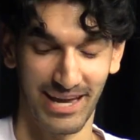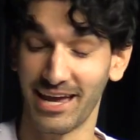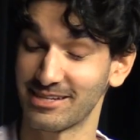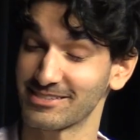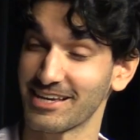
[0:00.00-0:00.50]

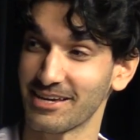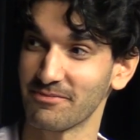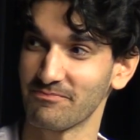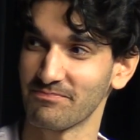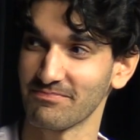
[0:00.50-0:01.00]
I hate to
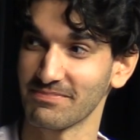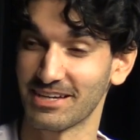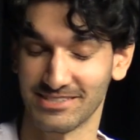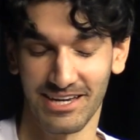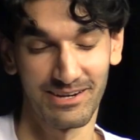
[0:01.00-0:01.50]
say it
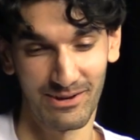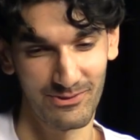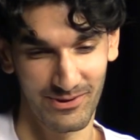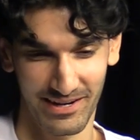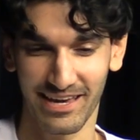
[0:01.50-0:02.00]
because I
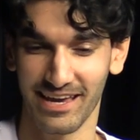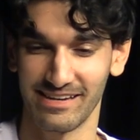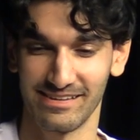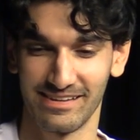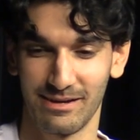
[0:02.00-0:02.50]
know they're gonna
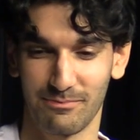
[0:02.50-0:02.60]
get.